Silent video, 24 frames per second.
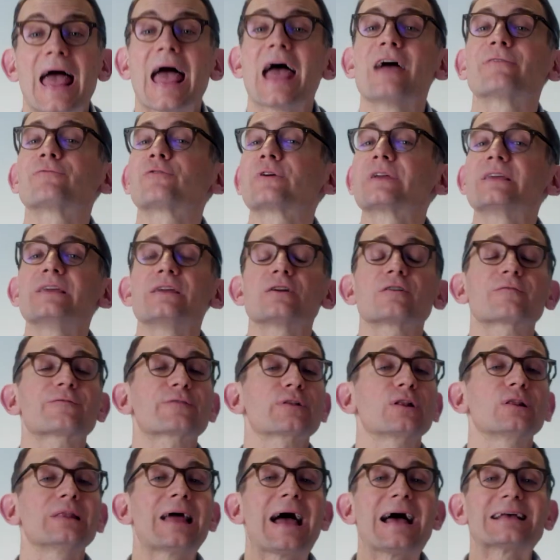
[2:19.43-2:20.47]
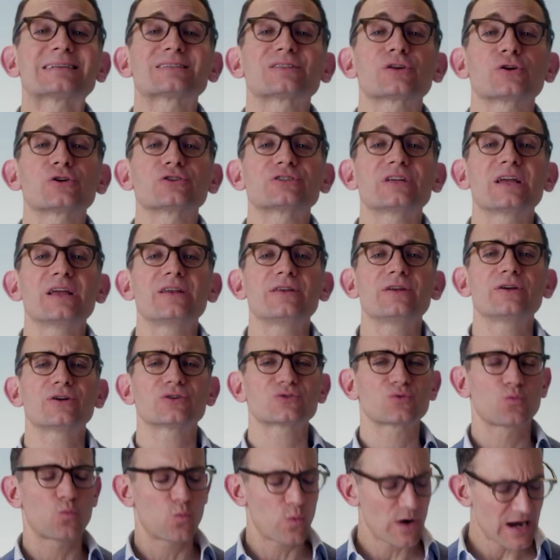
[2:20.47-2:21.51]
Every year for the last thirteen
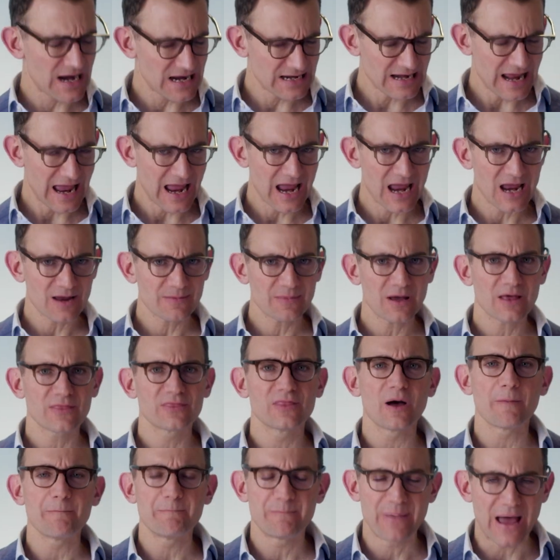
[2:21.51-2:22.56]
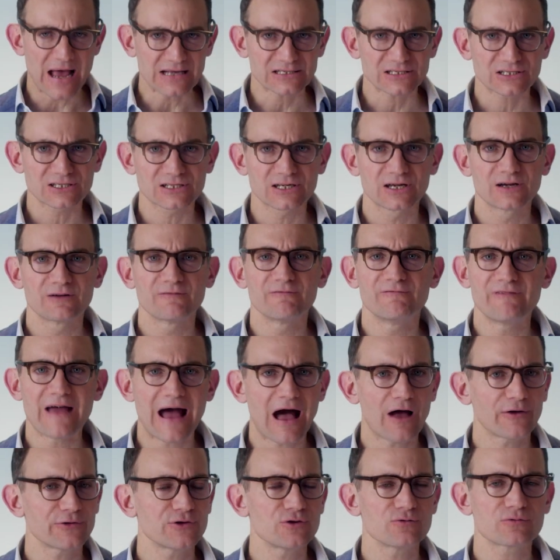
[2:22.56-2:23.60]
years, we name the best
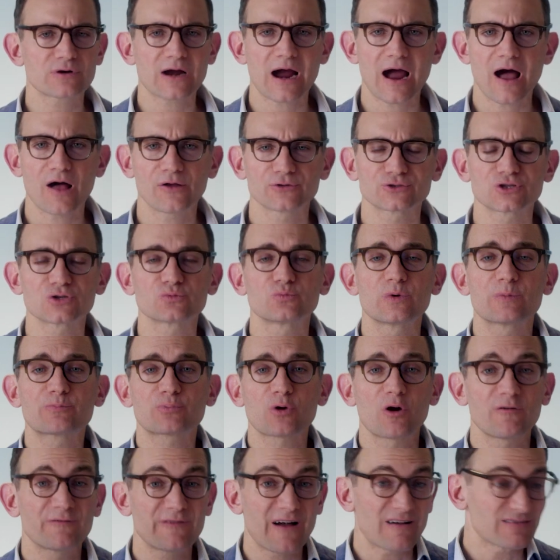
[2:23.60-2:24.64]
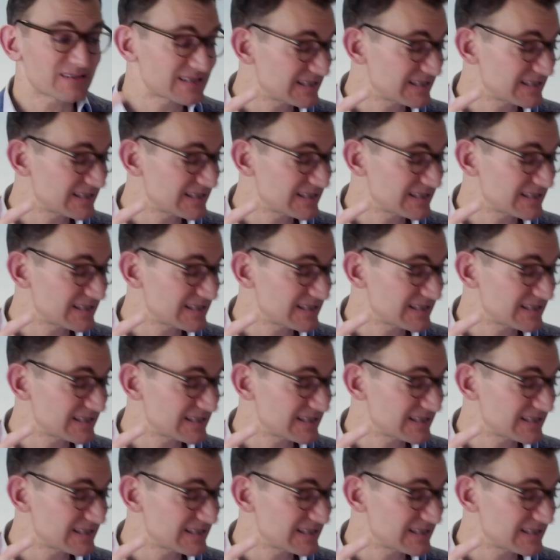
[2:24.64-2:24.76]
value colleges. We profile